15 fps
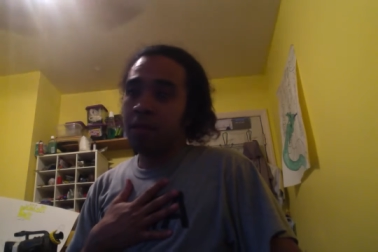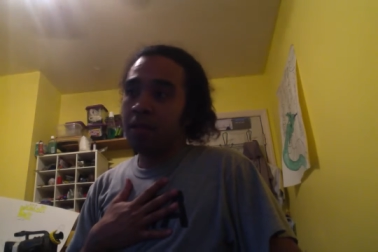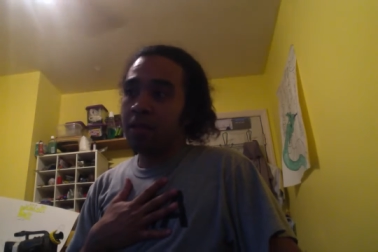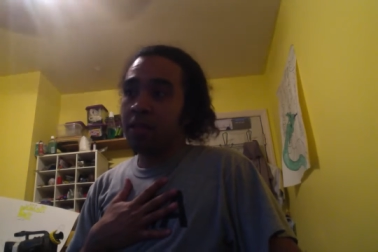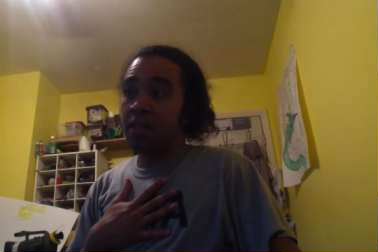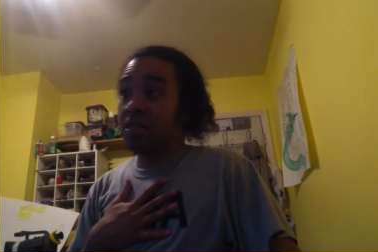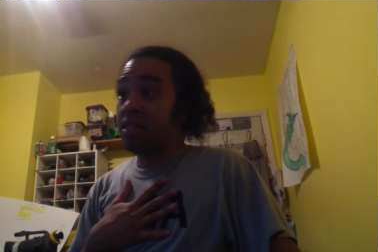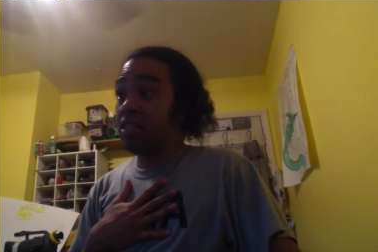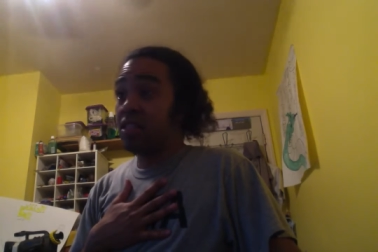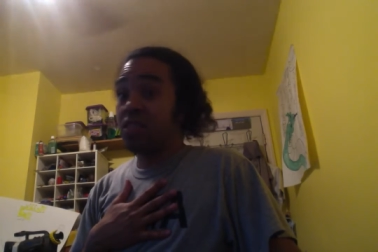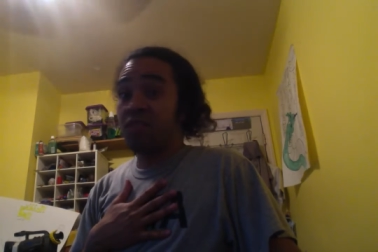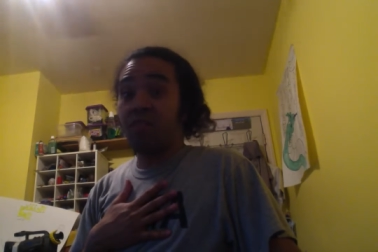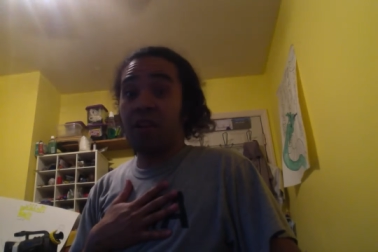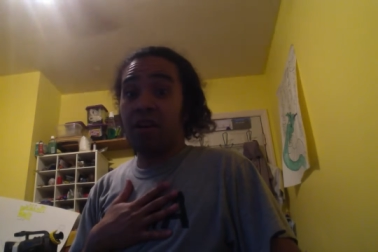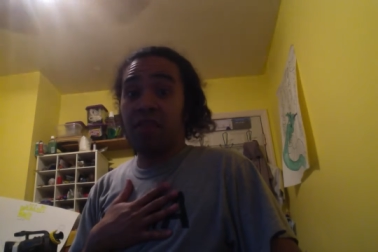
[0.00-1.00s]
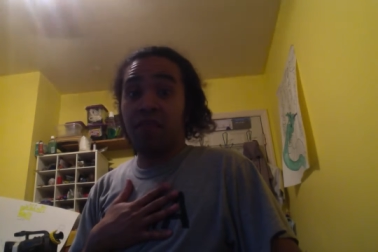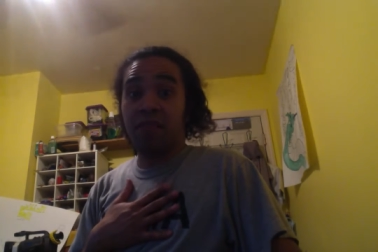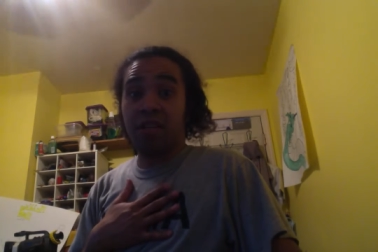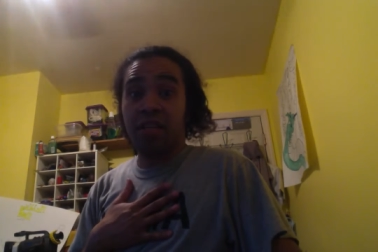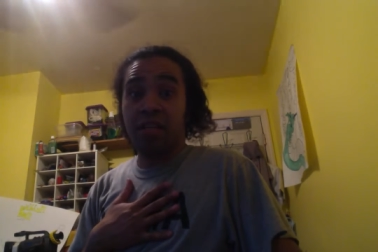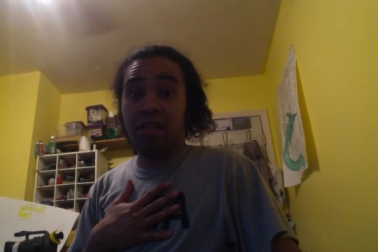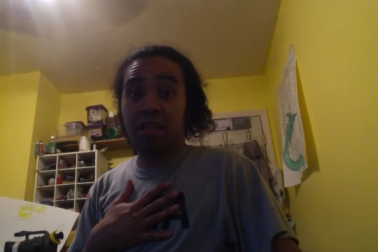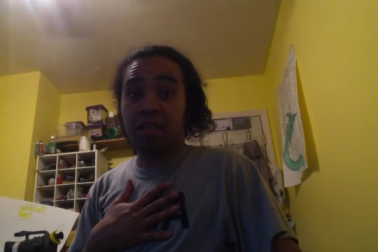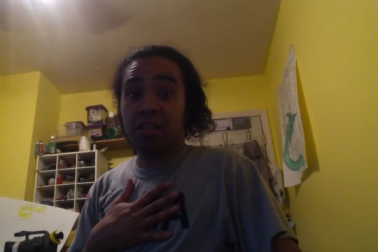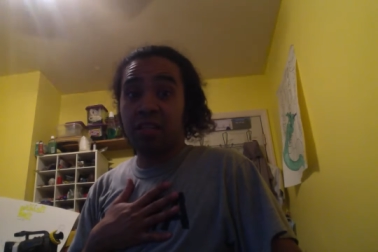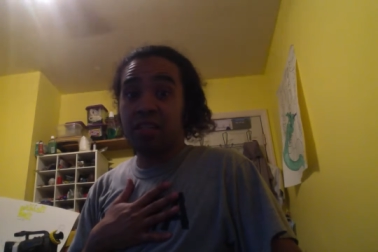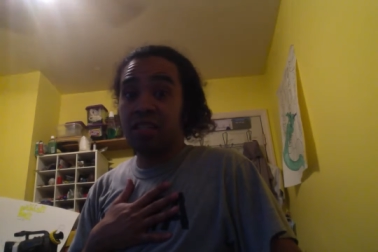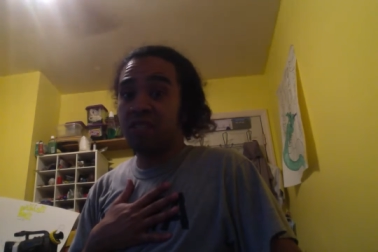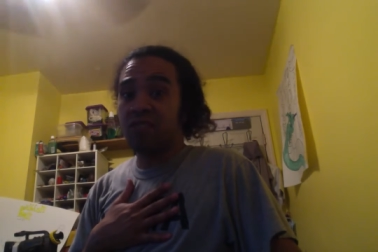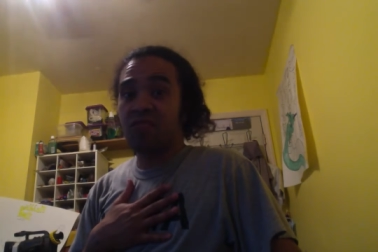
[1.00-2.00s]
Because this is fucking ridiculous.
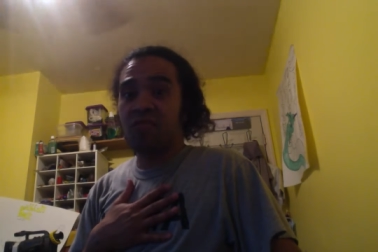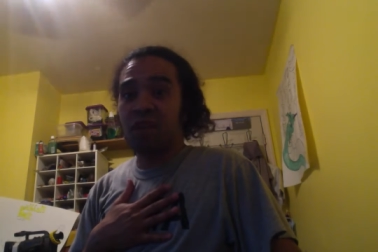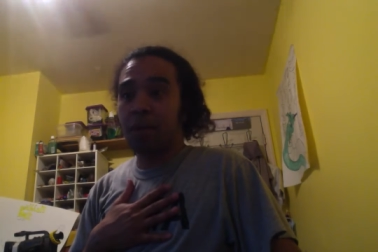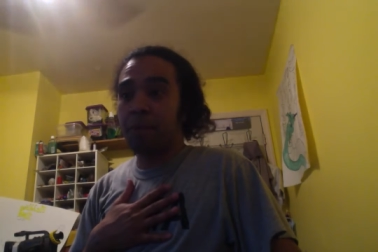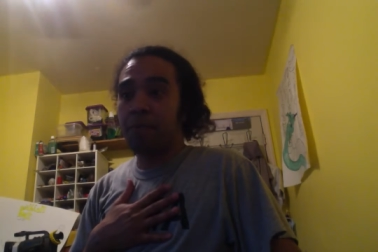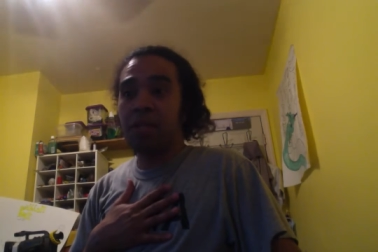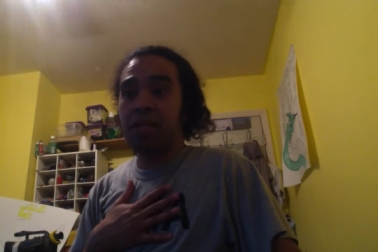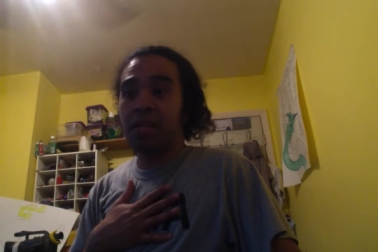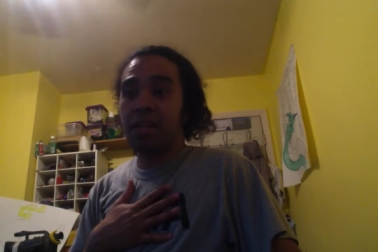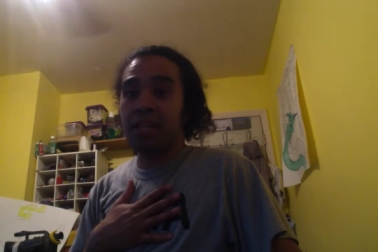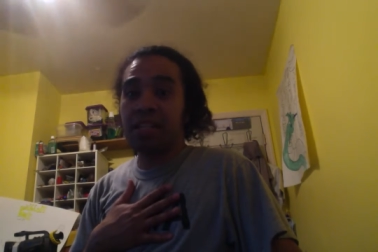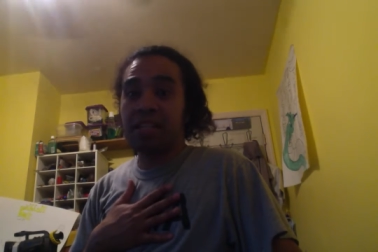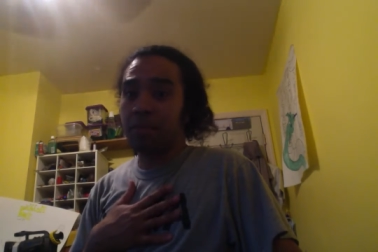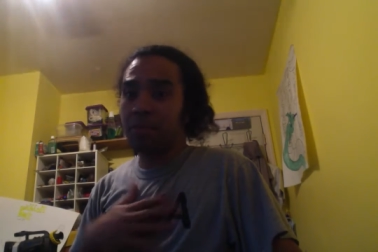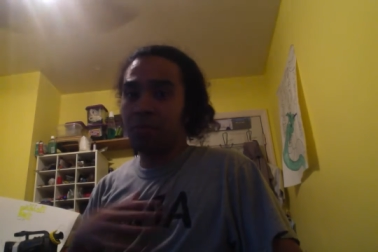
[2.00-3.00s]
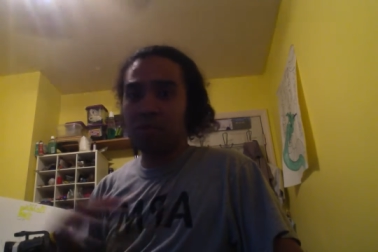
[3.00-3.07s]
This is completely unacceptable.